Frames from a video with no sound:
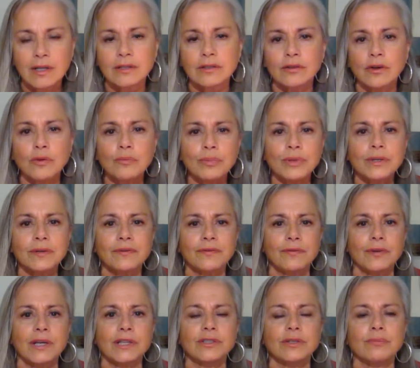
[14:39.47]
Don't be
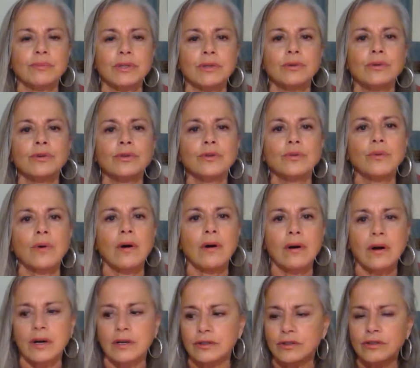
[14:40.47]
afraid to be who you
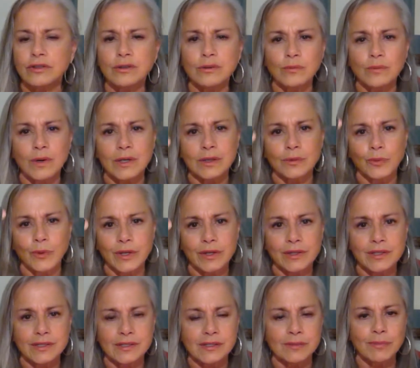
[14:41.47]
are. You don't want to wear
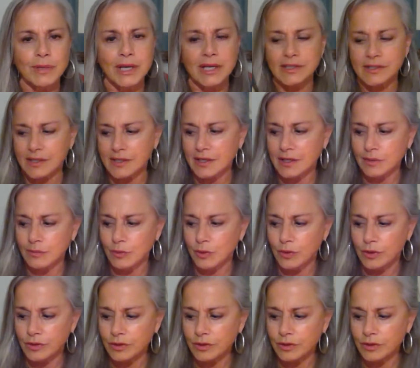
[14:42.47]
these masks anymore.